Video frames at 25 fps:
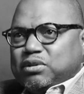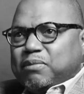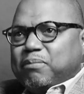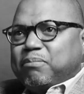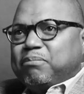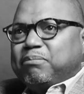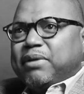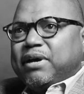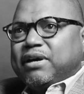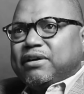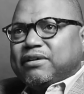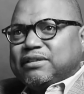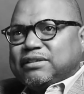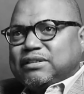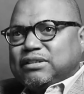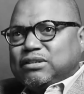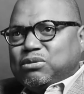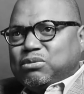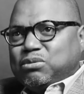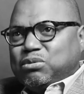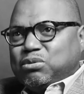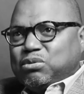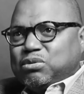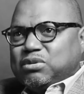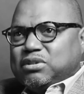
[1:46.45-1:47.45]
and better
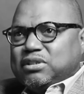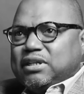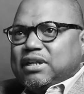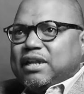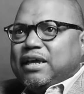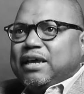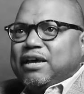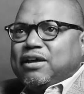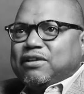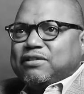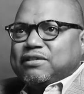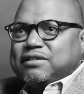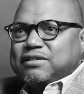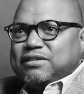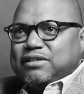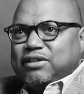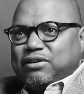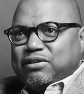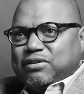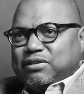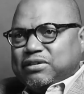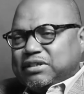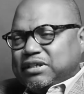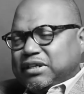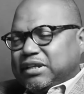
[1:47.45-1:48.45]
schools and health centers.